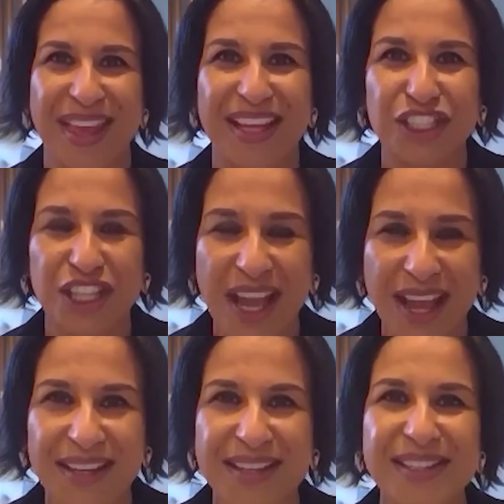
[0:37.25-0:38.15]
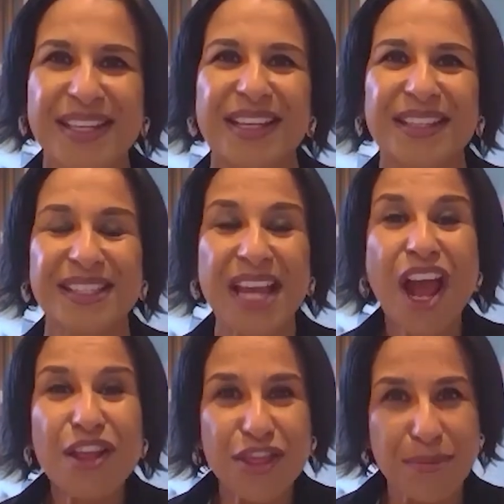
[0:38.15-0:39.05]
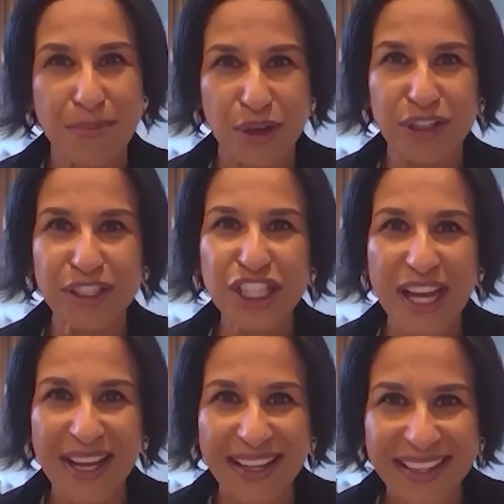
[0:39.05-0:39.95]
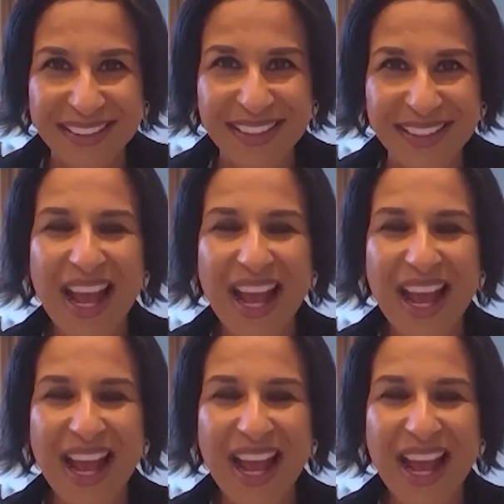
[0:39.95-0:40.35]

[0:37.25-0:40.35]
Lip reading: educators is the mood check-in.